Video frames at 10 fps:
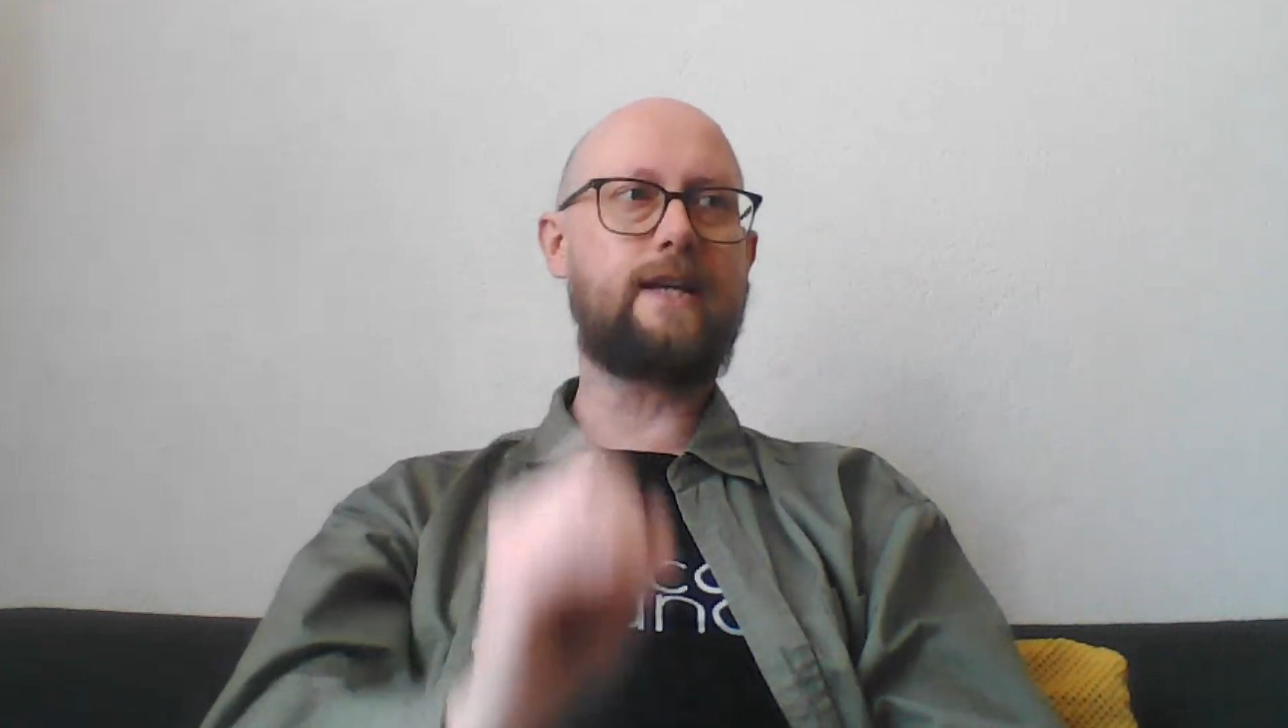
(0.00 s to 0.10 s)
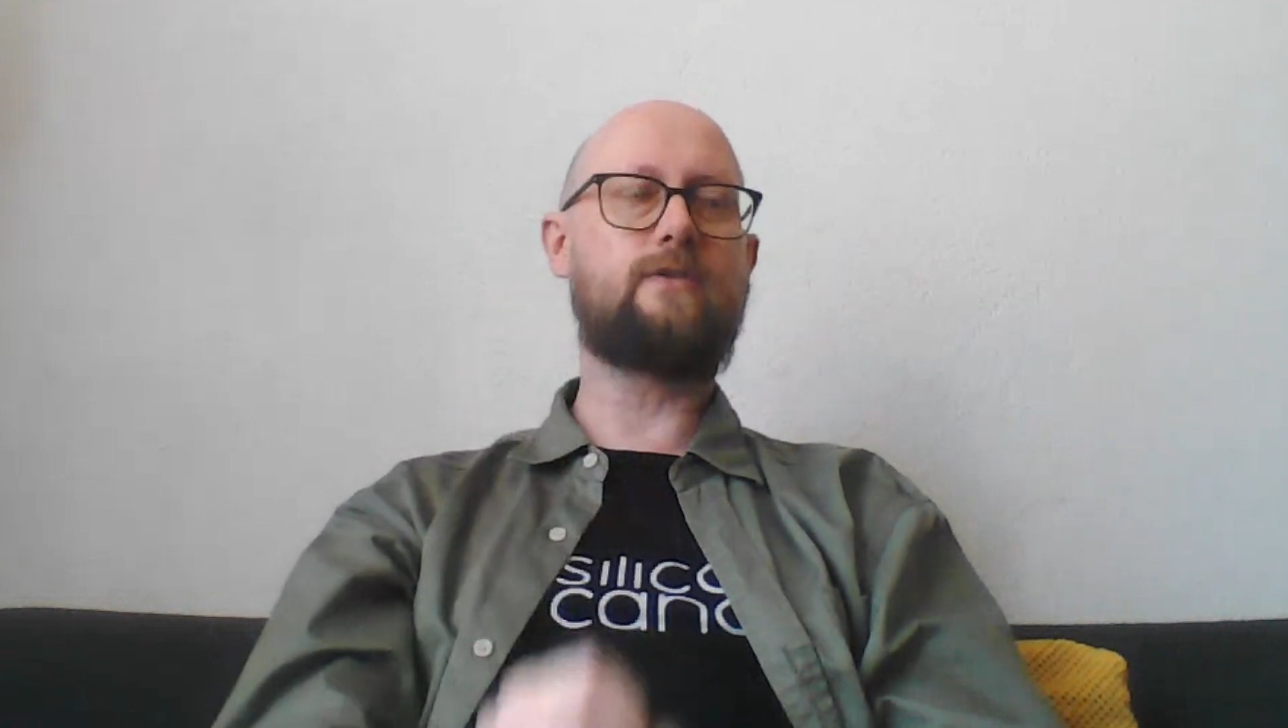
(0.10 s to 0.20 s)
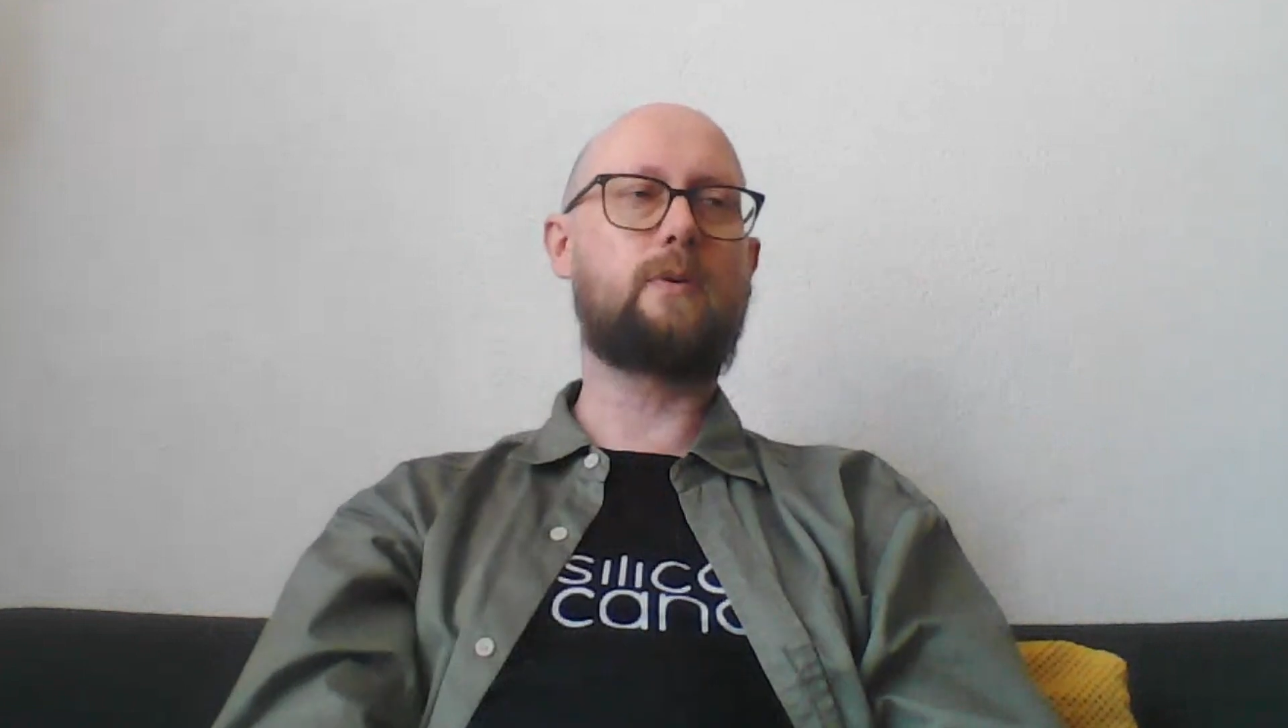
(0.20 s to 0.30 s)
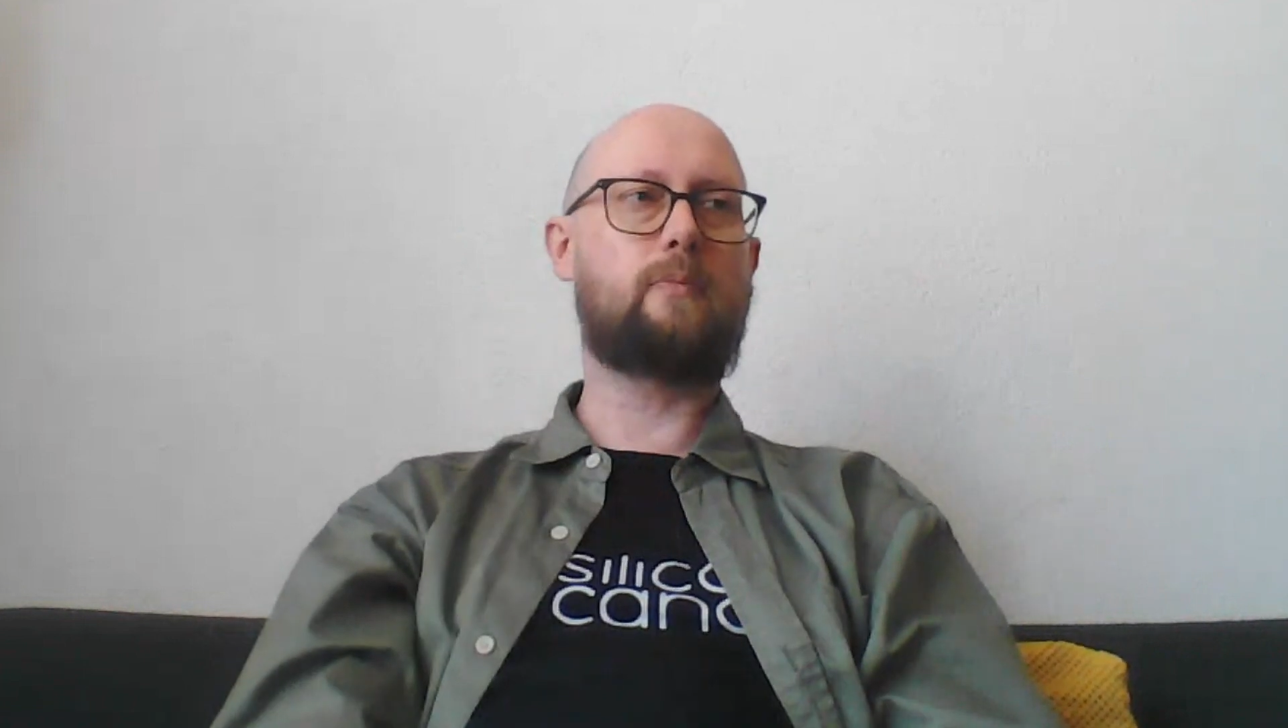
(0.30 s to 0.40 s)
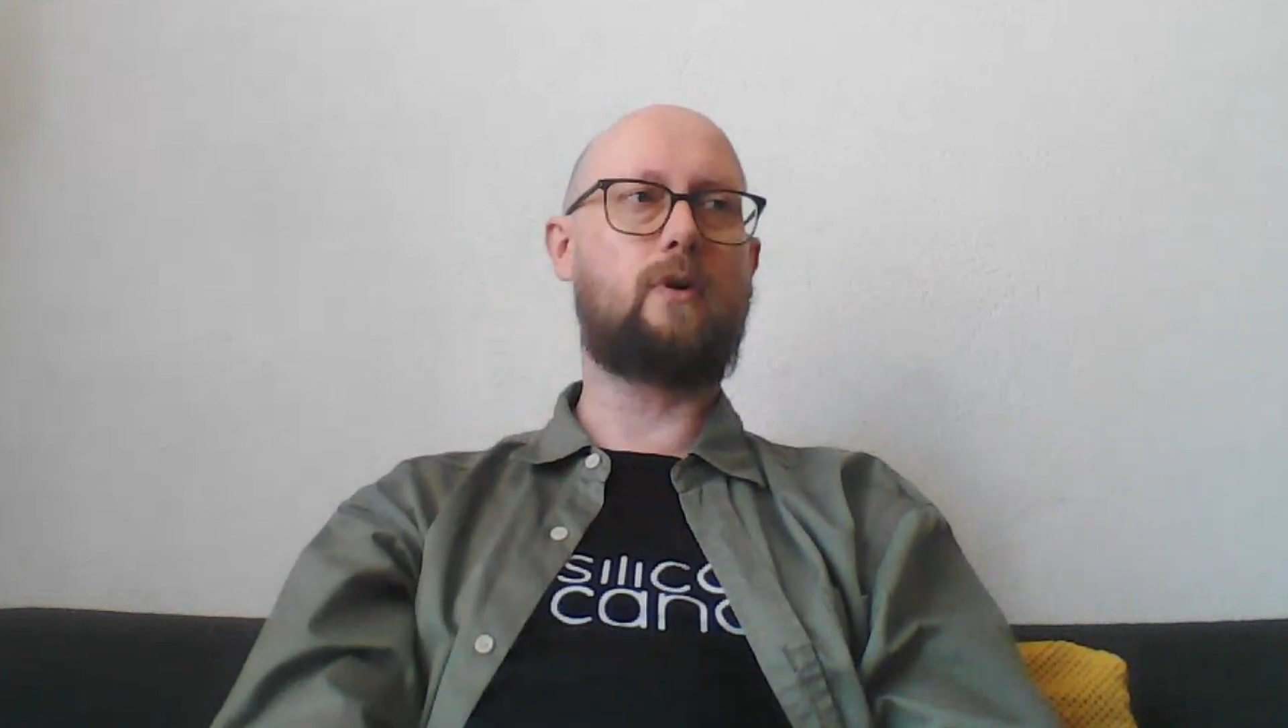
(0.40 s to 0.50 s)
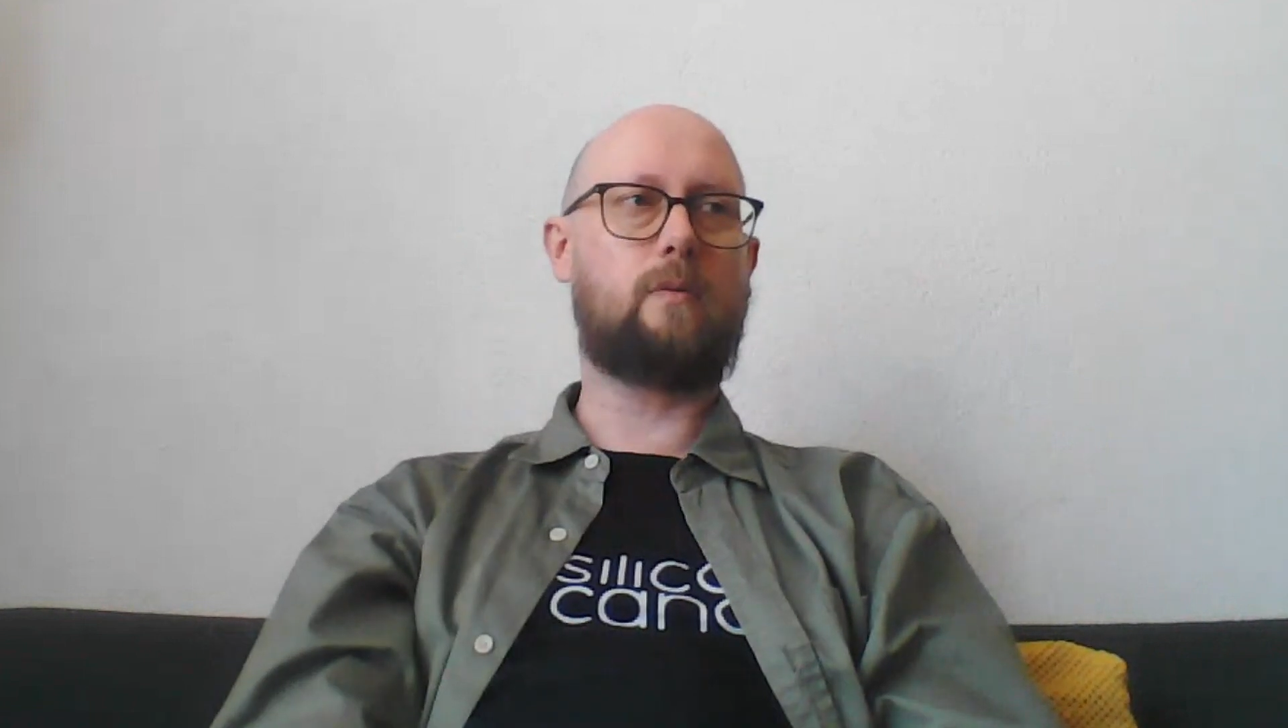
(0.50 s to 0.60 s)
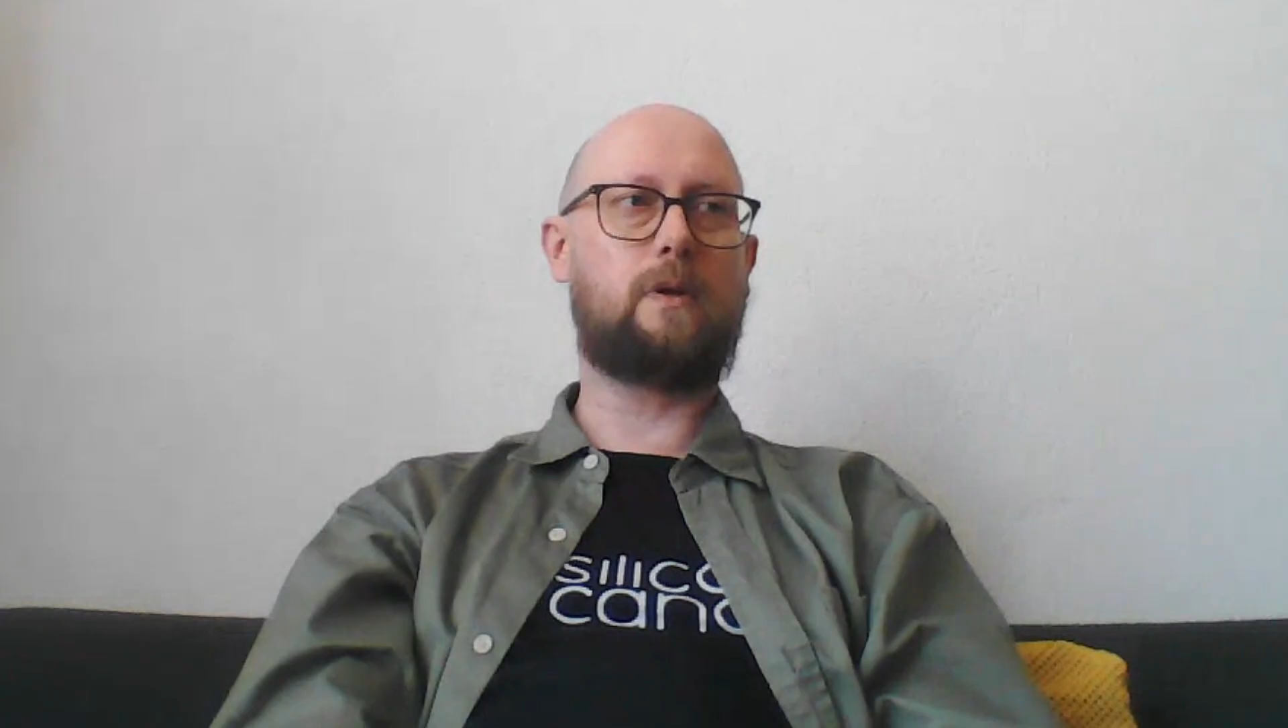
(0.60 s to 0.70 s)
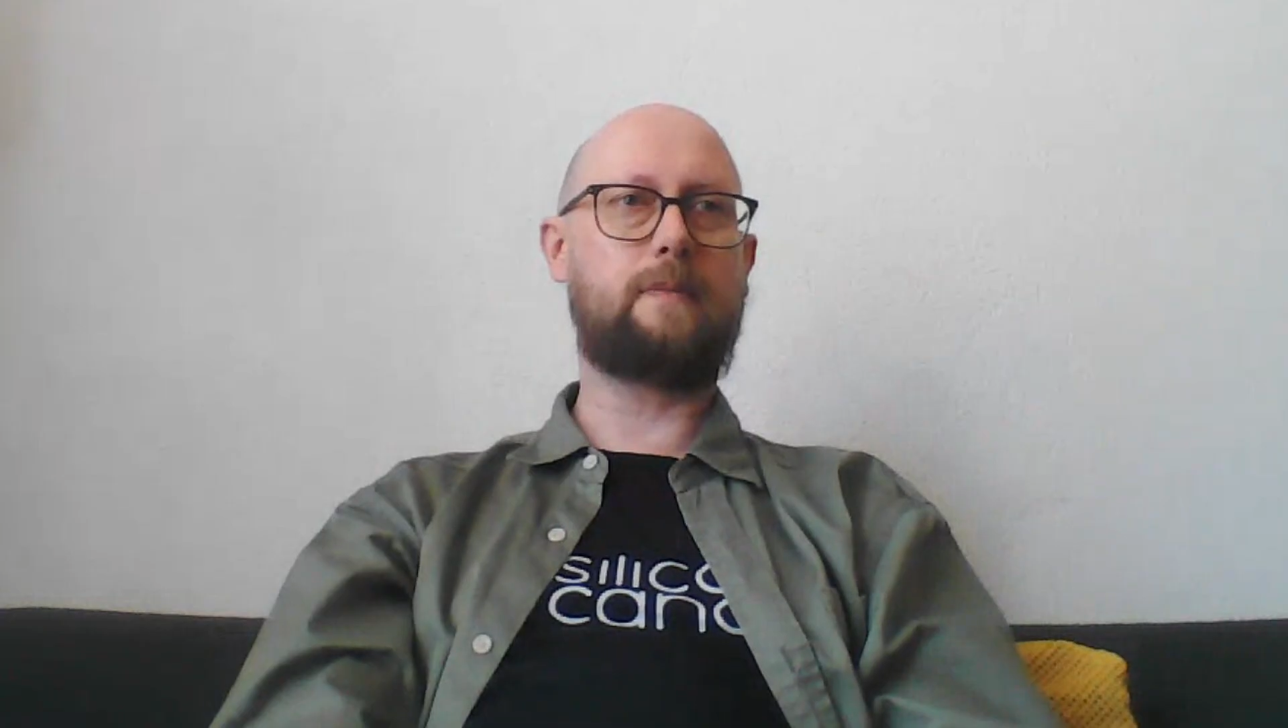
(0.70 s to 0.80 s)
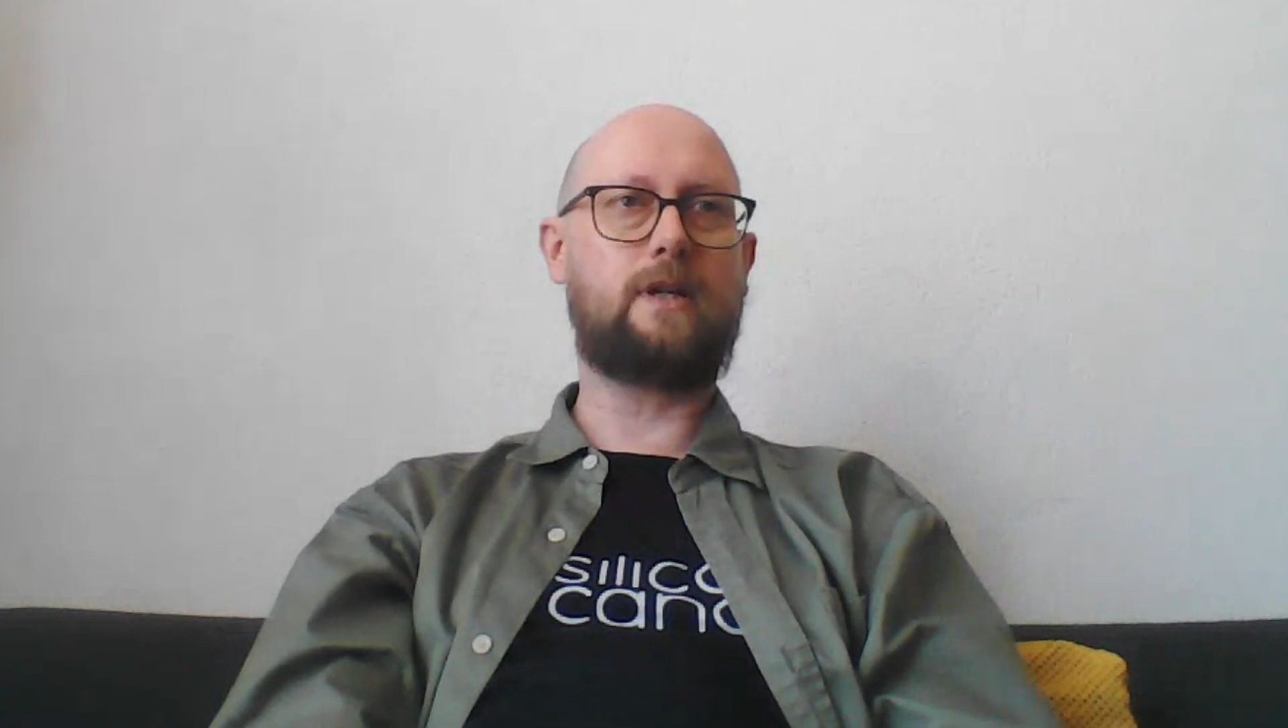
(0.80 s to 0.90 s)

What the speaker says: is a problem